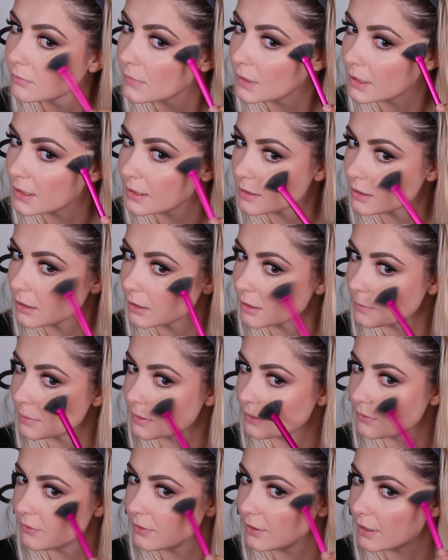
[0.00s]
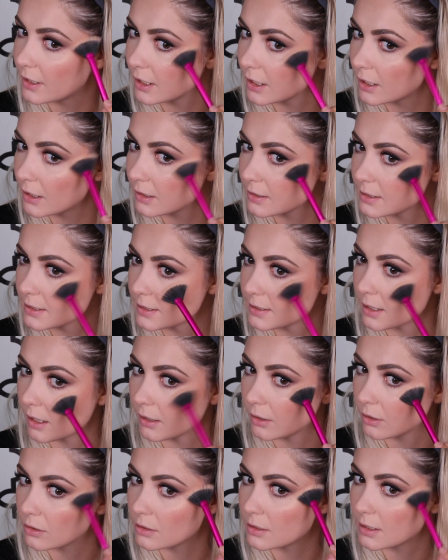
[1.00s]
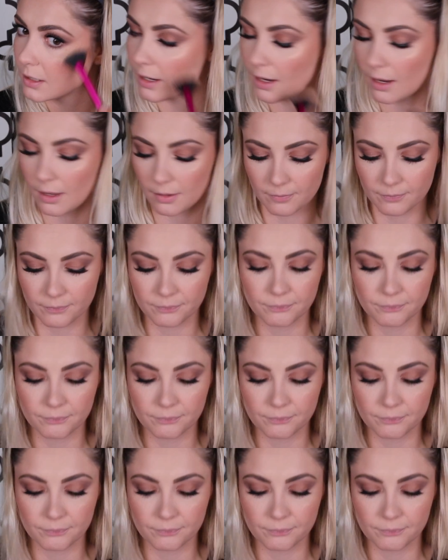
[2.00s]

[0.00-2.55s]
And it's gonna be very subtle today.